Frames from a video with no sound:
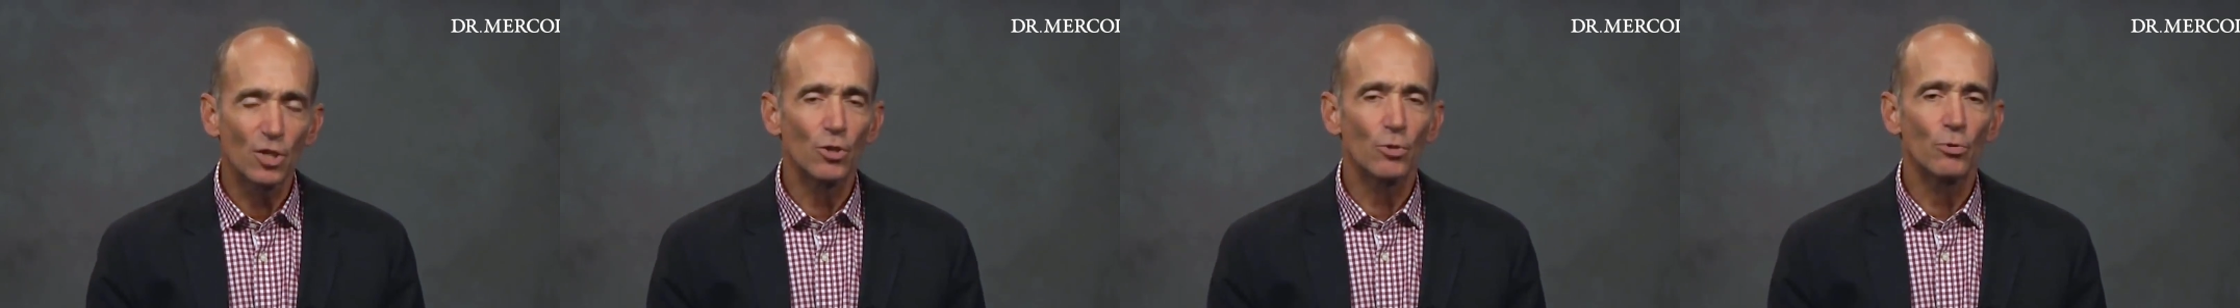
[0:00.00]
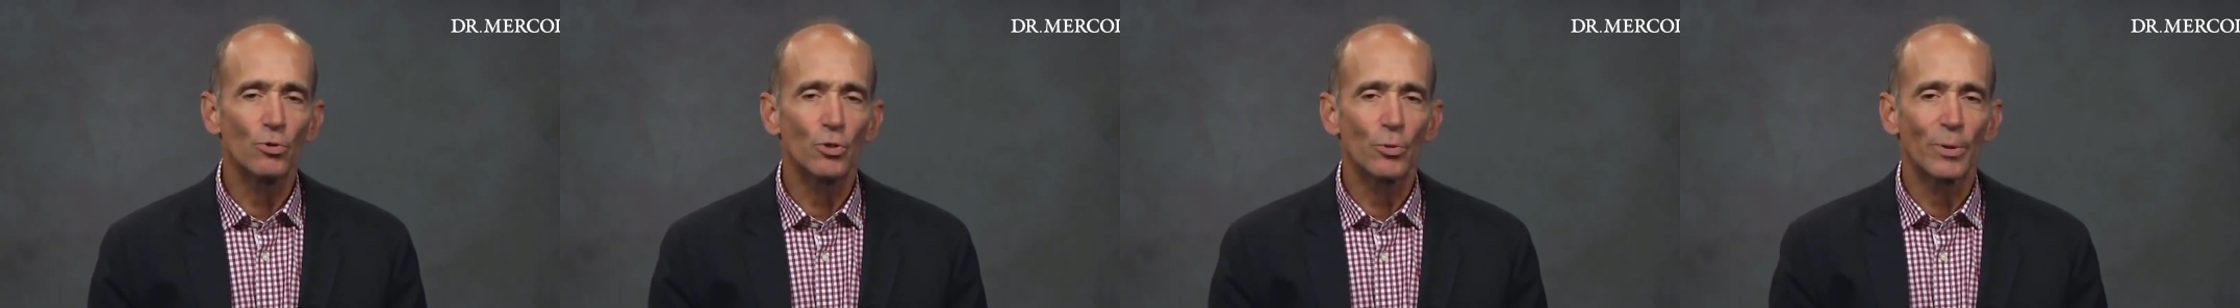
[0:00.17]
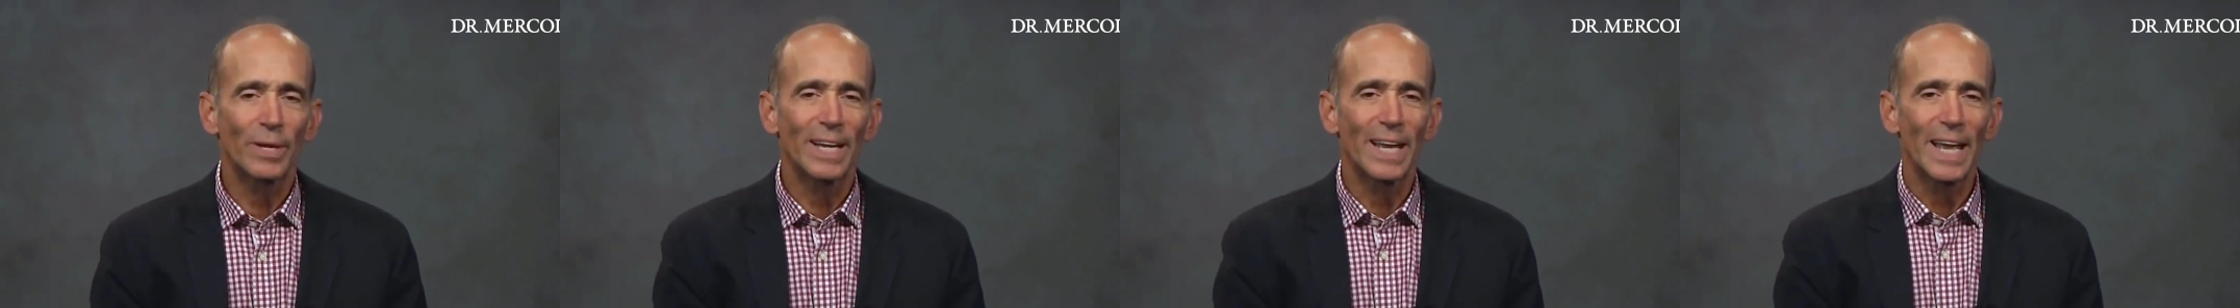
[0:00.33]

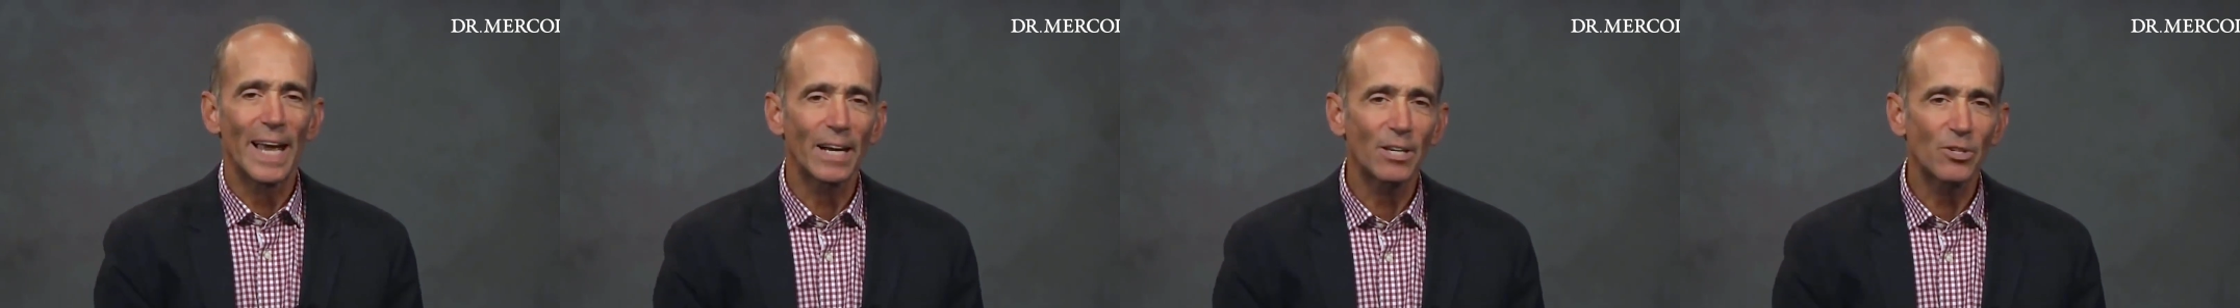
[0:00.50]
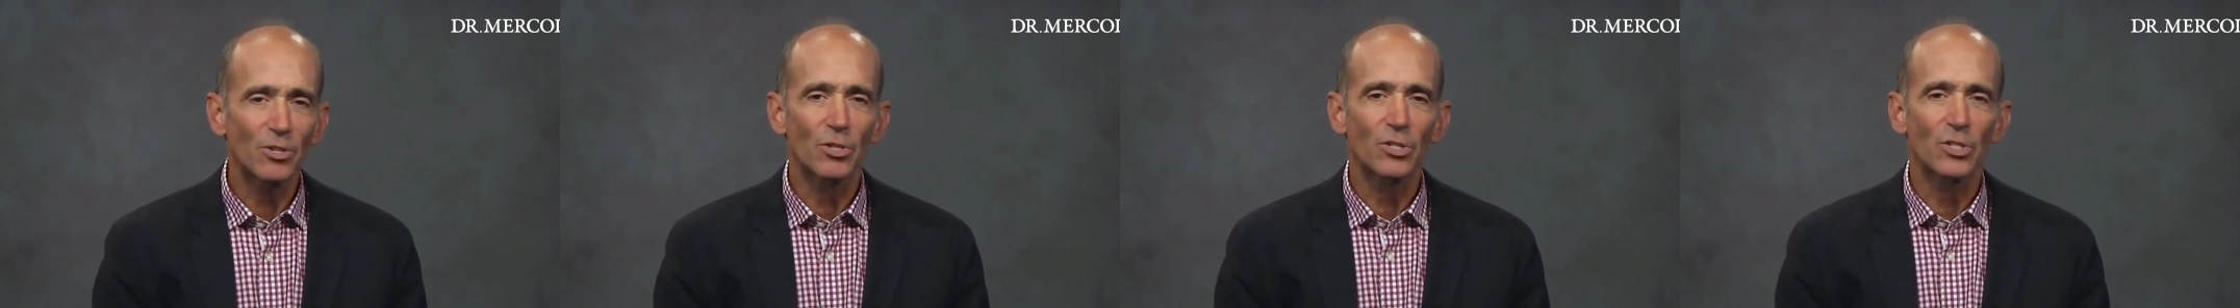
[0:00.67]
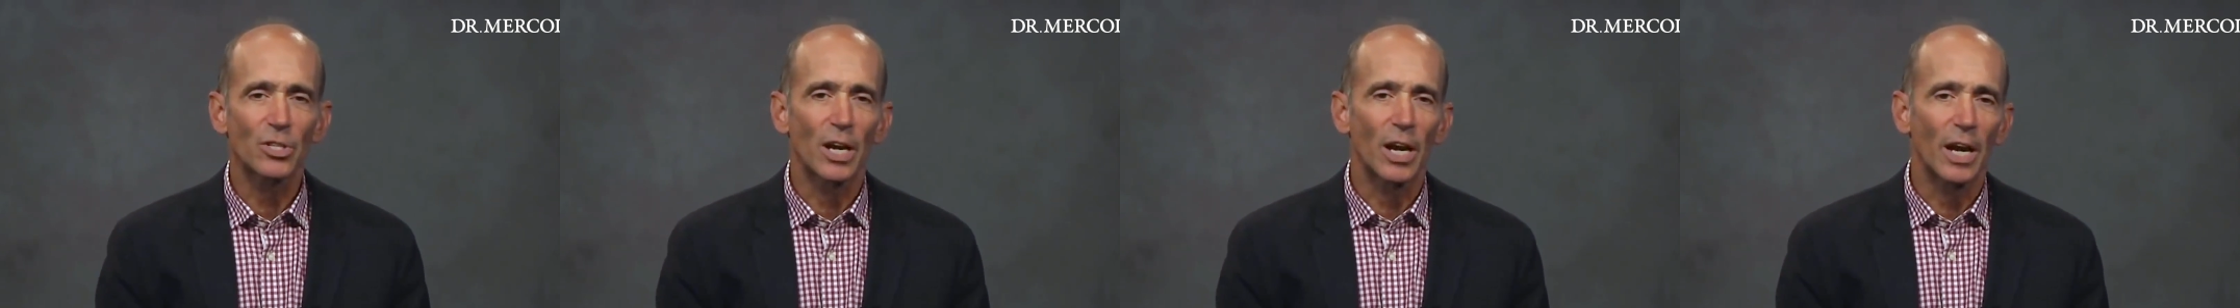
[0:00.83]
during
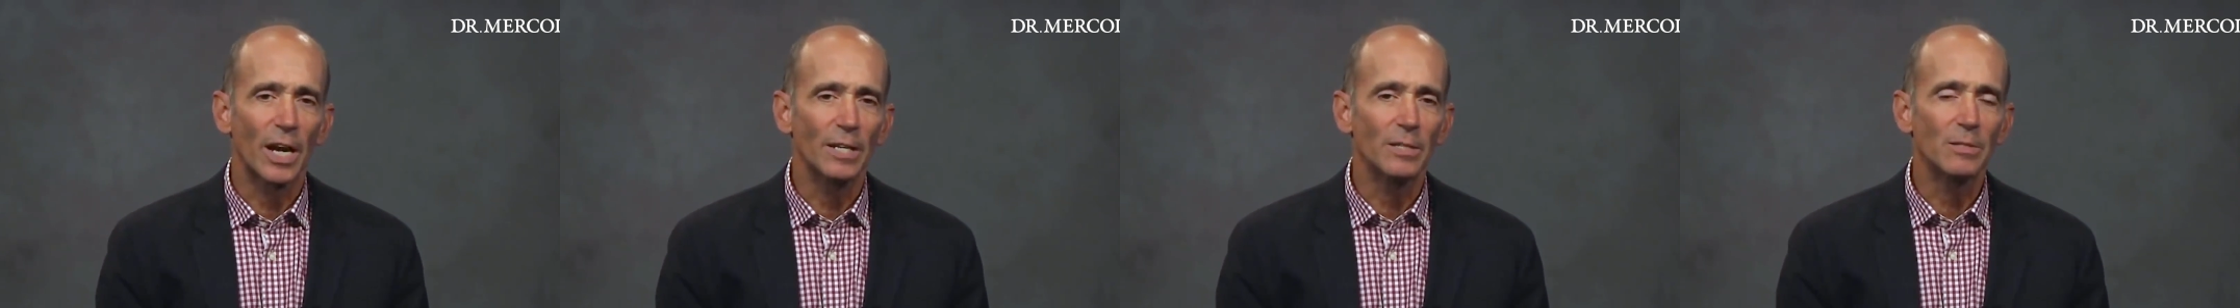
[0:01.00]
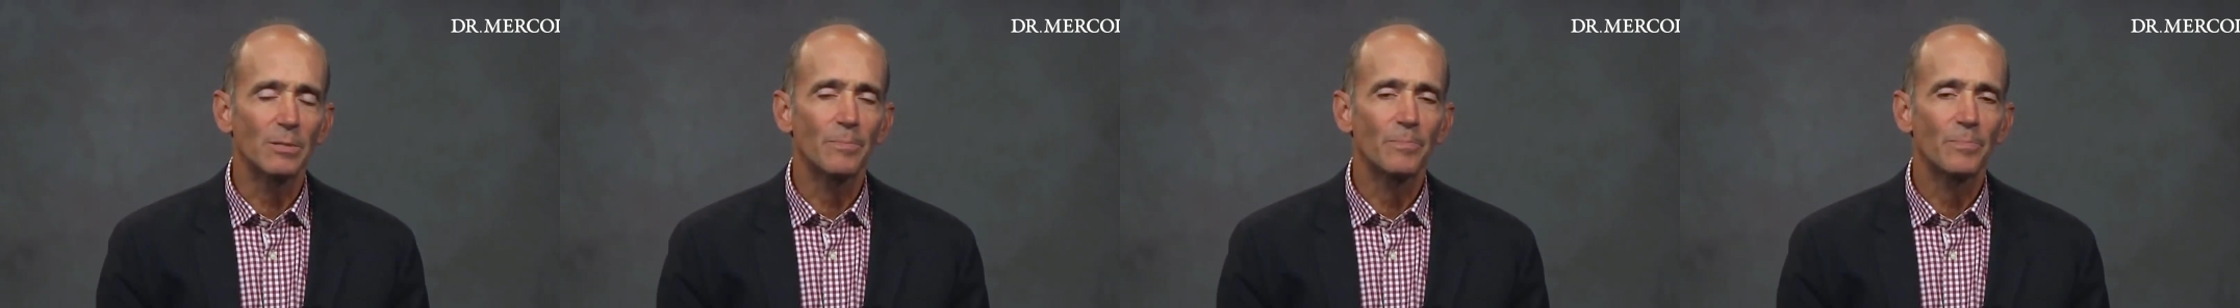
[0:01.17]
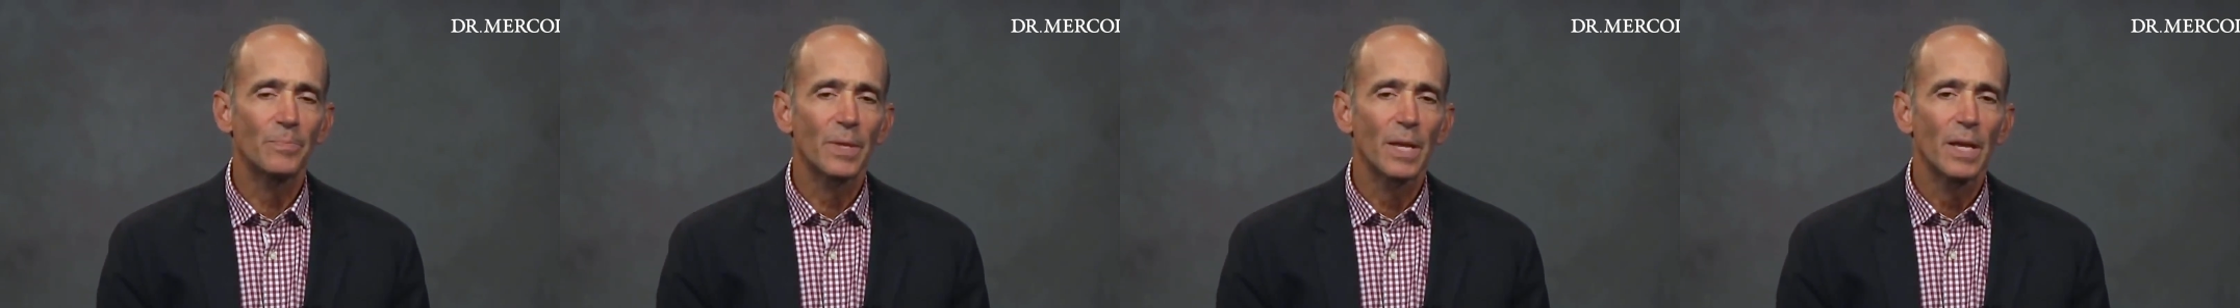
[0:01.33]
exercise,